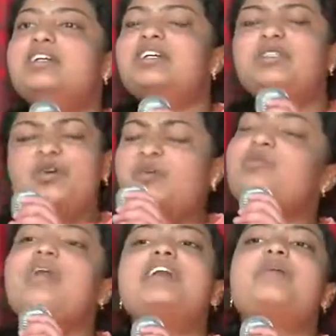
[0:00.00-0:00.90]
Don't
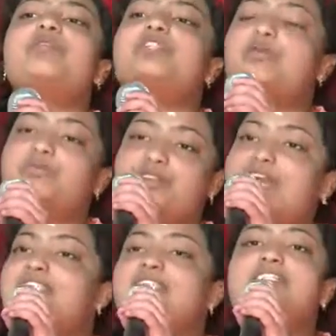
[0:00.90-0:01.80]
worry about the
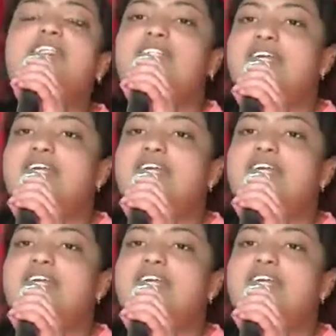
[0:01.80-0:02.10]
obstructions and the